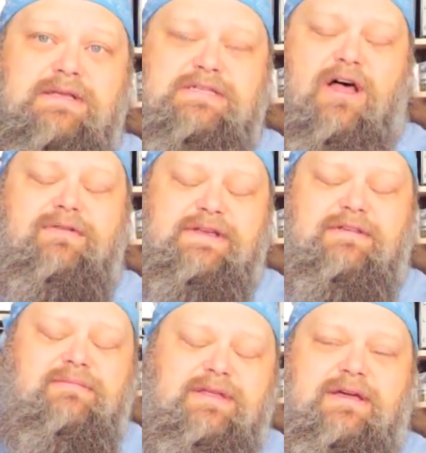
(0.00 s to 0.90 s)
solving
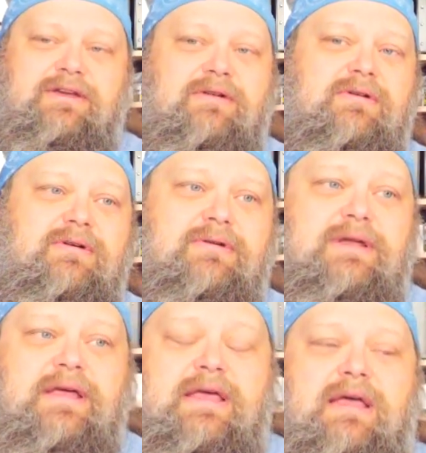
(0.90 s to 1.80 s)
something on your
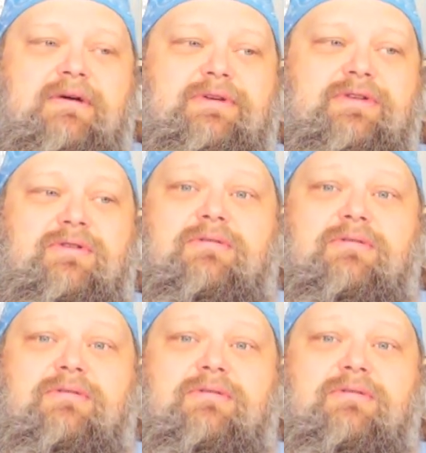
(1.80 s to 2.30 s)
own with your